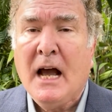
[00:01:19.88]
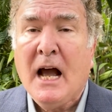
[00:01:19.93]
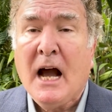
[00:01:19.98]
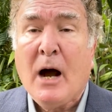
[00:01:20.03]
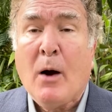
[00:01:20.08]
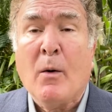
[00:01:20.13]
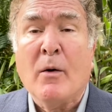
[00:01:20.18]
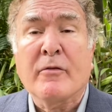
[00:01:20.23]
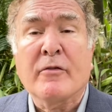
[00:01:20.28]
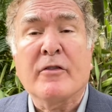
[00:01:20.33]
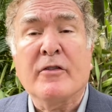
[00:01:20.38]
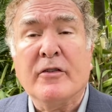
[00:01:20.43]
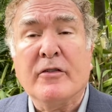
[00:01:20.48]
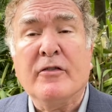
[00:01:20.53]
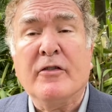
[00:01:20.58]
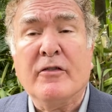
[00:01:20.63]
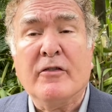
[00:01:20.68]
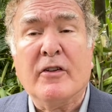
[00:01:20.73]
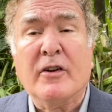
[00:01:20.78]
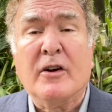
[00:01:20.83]
However,
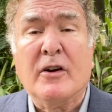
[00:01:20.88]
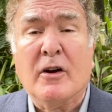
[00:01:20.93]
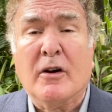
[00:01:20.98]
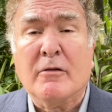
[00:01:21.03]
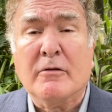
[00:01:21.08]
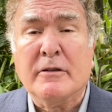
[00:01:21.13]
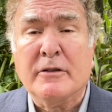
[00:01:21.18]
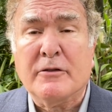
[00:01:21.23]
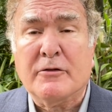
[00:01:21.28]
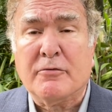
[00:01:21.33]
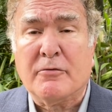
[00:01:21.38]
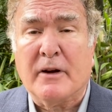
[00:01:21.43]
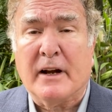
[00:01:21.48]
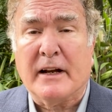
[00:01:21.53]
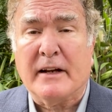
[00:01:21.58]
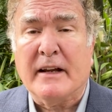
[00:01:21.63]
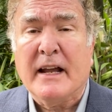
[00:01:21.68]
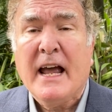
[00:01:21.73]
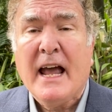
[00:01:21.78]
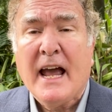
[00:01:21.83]
this is the current
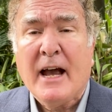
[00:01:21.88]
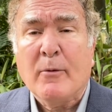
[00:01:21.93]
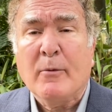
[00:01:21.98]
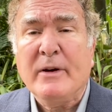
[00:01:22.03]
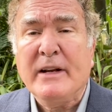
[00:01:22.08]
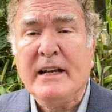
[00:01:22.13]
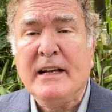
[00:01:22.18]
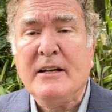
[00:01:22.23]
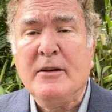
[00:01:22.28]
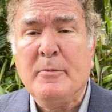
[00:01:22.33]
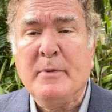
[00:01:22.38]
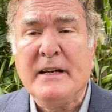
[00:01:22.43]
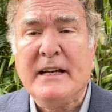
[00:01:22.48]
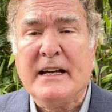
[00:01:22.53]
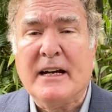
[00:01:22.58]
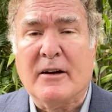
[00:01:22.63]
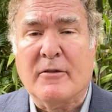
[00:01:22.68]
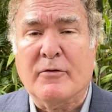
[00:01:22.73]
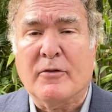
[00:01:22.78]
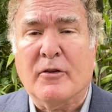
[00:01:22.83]
trend, and we need to be
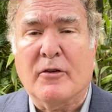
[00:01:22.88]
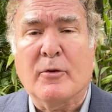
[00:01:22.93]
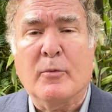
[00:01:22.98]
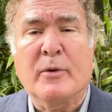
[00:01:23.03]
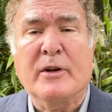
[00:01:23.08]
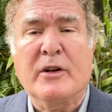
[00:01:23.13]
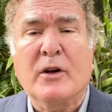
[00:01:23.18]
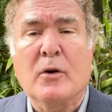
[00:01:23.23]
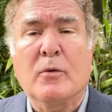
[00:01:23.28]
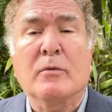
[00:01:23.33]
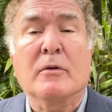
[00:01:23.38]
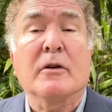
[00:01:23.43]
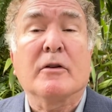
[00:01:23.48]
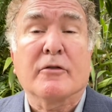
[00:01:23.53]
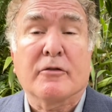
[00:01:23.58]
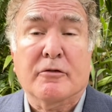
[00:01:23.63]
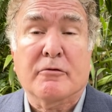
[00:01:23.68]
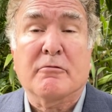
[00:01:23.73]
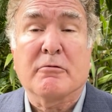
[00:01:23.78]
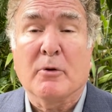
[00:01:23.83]
careful that we don't
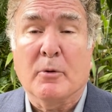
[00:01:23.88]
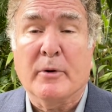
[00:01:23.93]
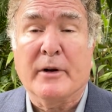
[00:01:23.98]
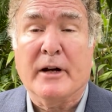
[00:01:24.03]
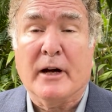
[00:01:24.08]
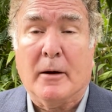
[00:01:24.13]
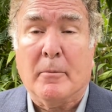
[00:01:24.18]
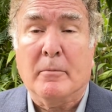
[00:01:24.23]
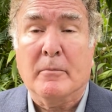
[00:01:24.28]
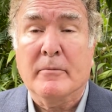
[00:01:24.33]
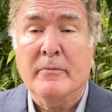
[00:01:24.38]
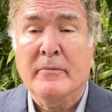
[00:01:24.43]
screw it up.